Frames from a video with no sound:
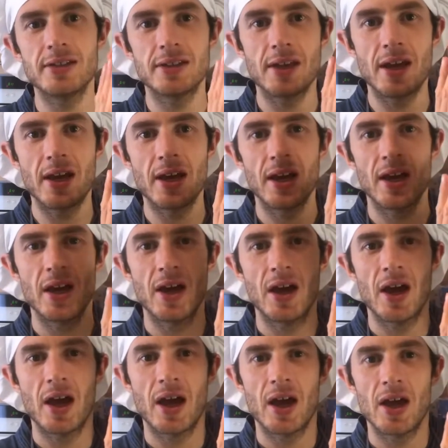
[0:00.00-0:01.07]
they're
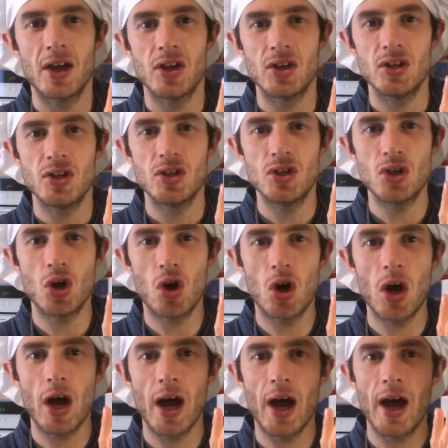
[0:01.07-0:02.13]
not
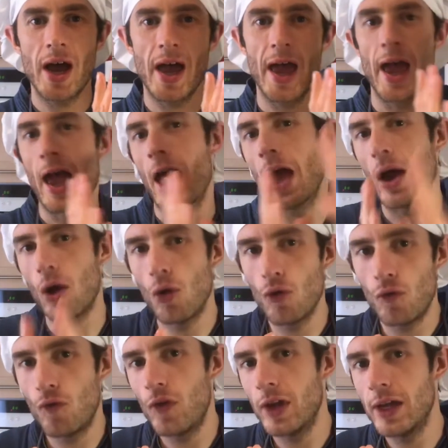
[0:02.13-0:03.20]

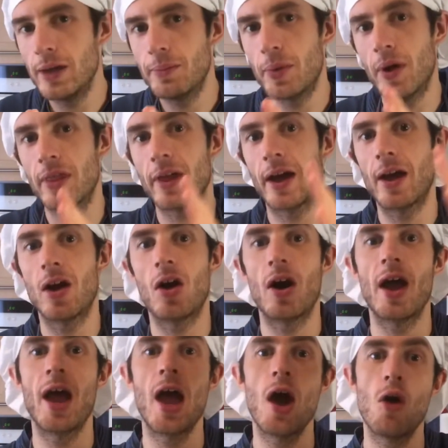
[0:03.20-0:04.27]
healthy, but they are
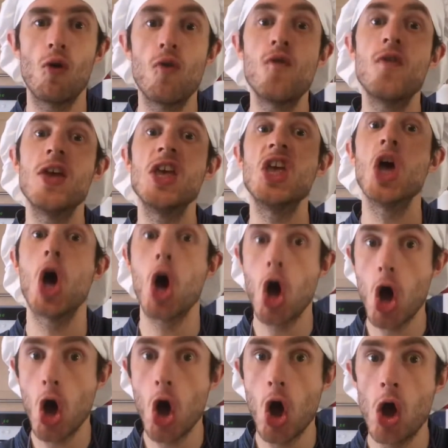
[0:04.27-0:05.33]

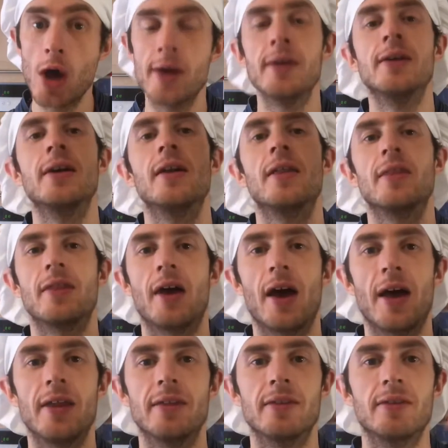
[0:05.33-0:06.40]
healthier
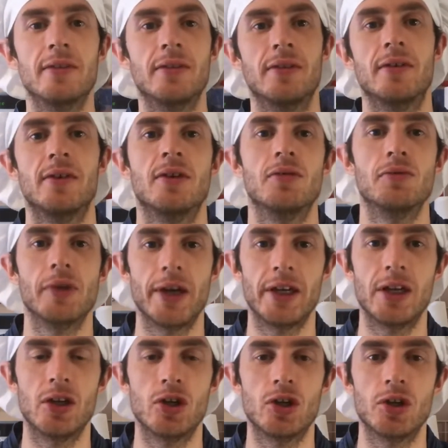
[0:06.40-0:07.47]
than
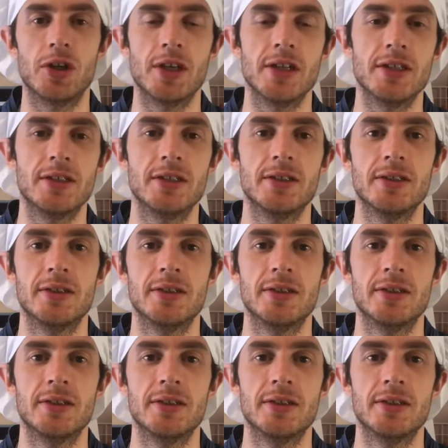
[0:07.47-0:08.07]
regular cookies,